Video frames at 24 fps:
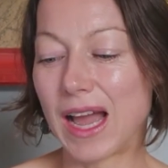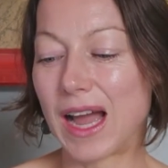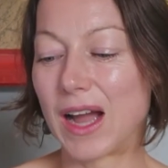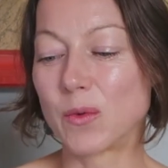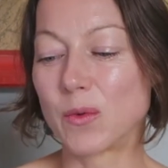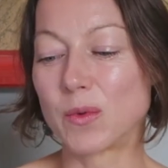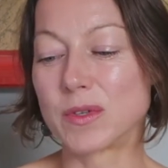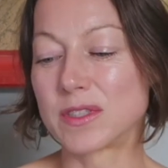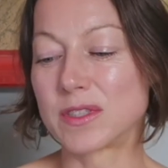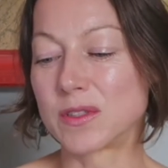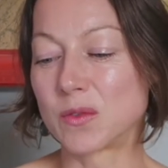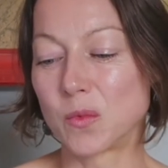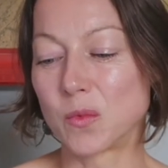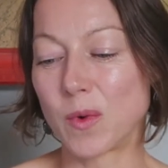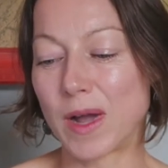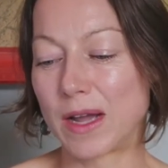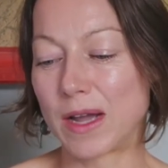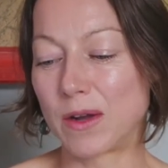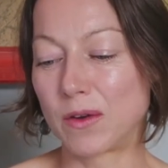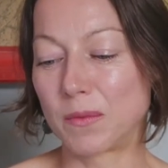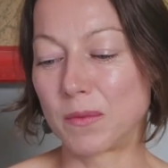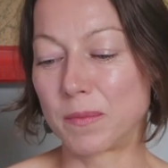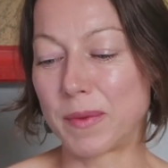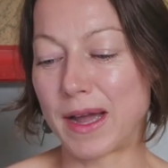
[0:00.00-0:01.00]
I wasn't
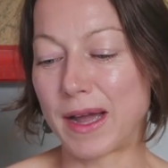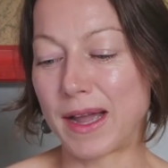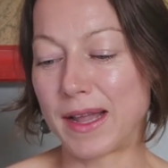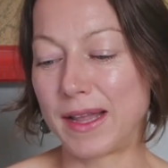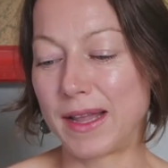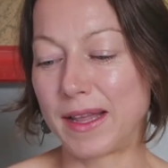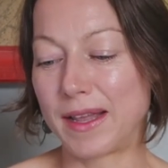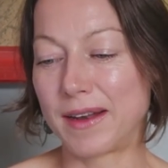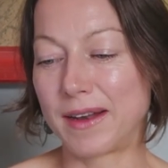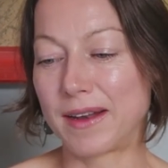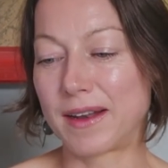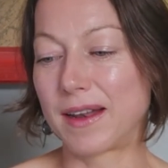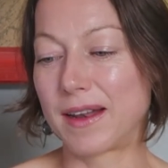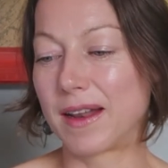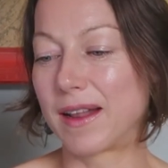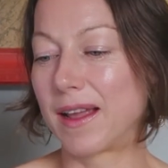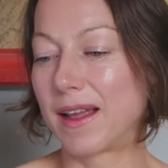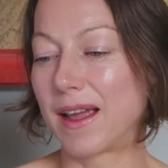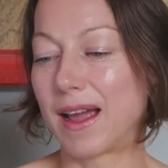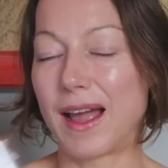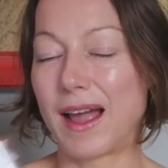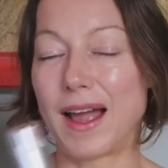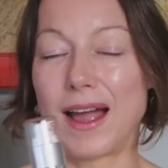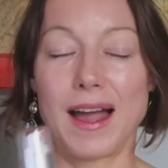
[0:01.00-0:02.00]
wowed by it.
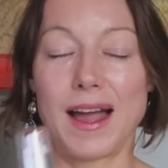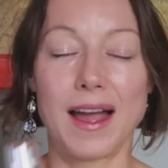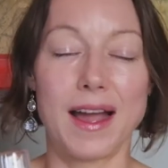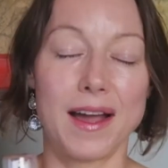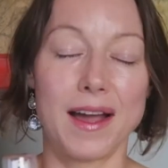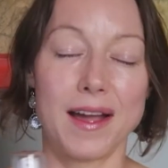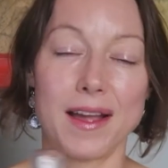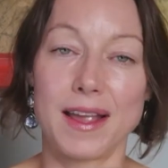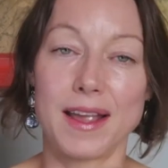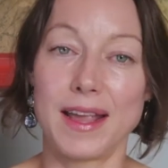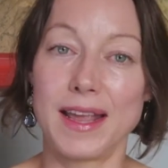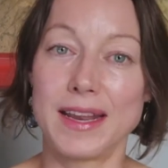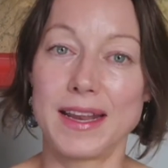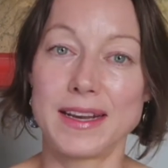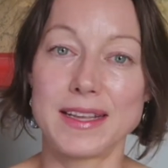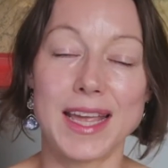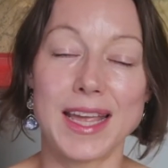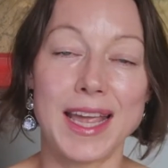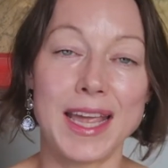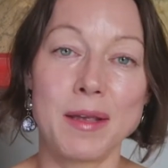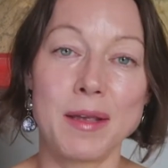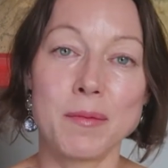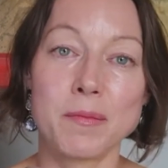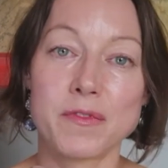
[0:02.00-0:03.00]
It
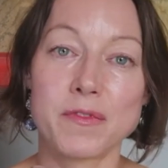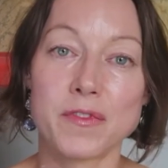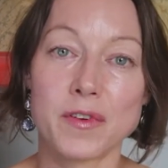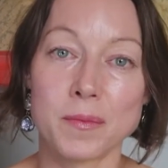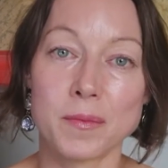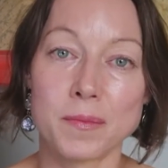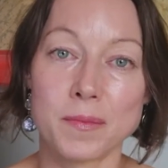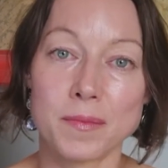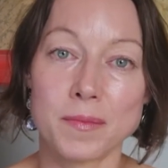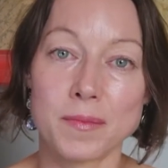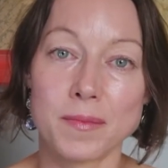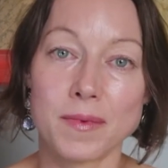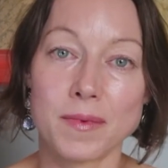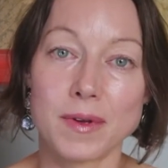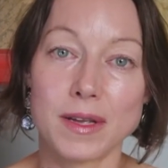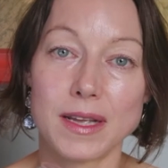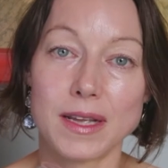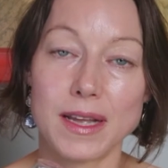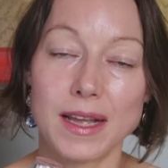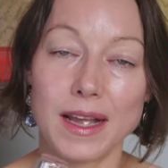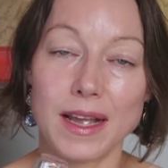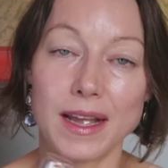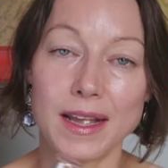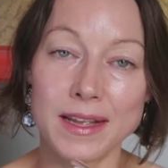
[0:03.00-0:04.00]
came
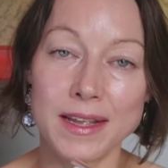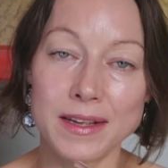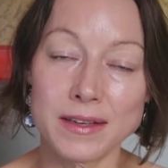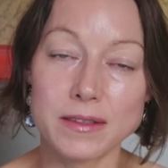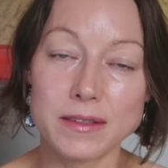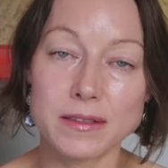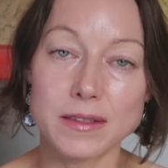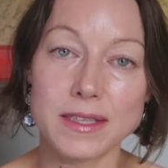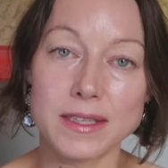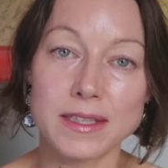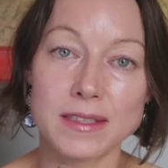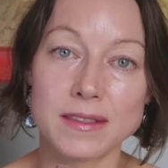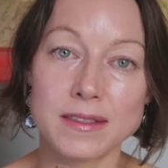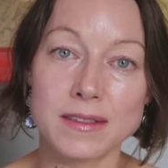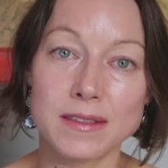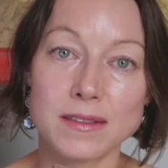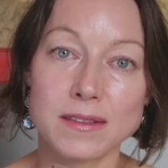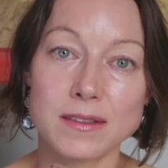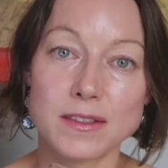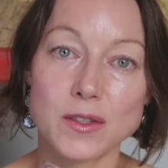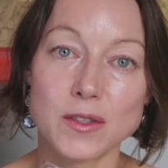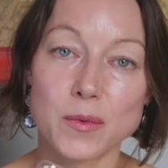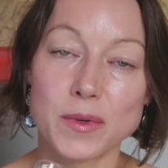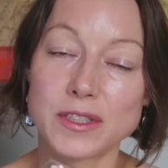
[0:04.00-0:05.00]
from
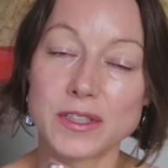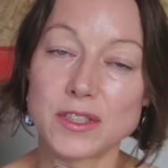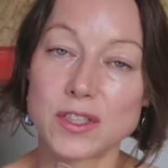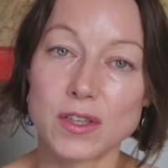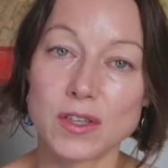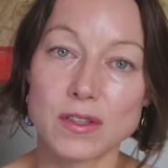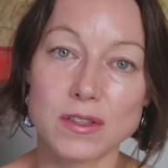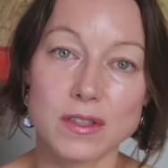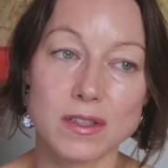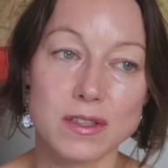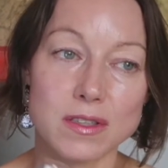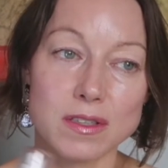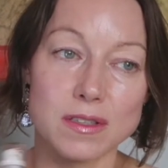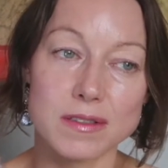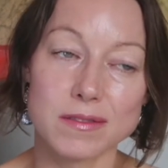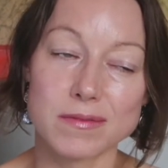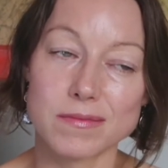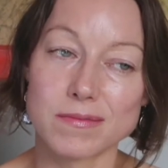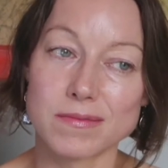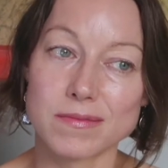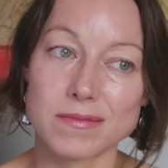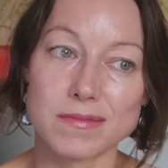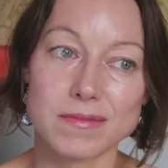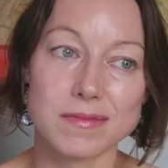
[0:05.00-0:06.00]
England, so it took
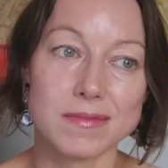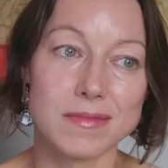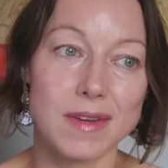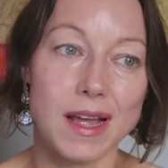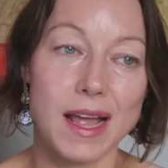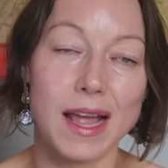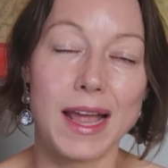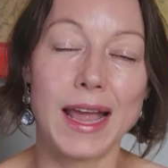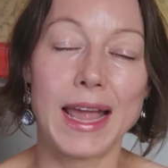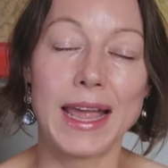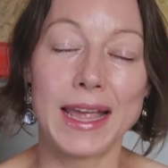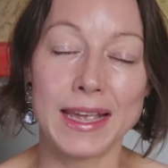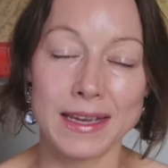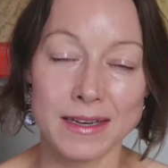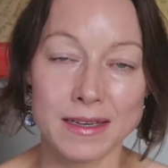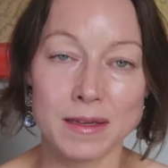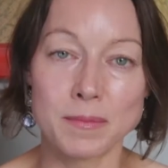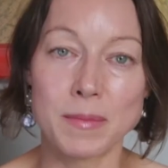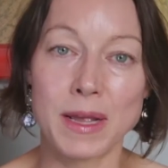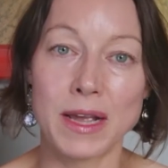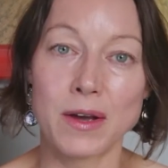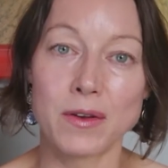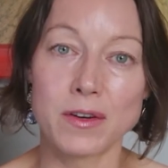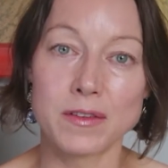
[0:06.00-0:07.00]
an
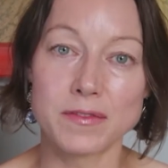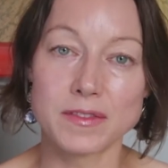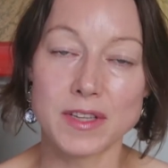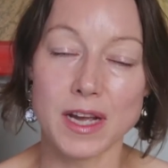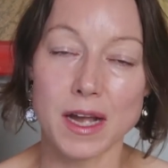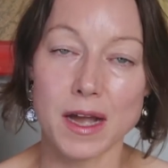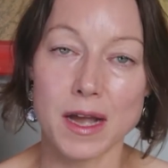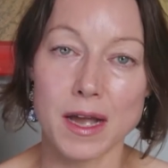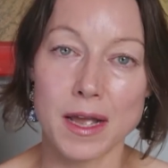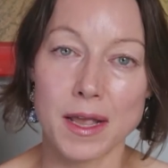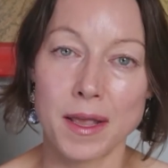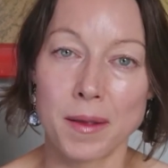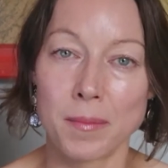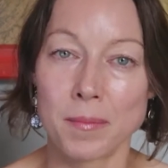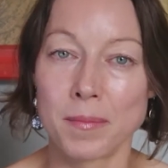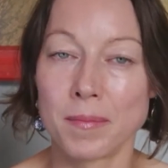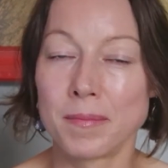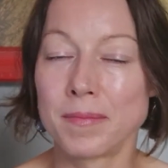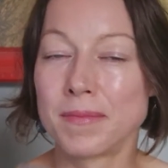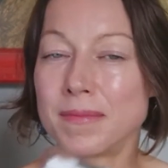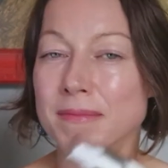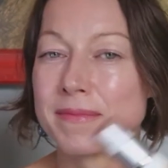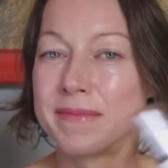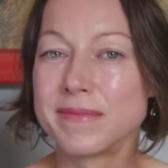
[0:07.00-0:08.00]
amount of
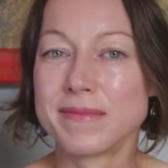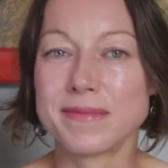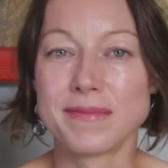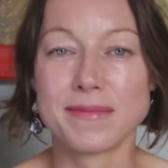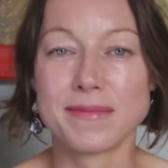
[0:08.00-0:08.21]
time.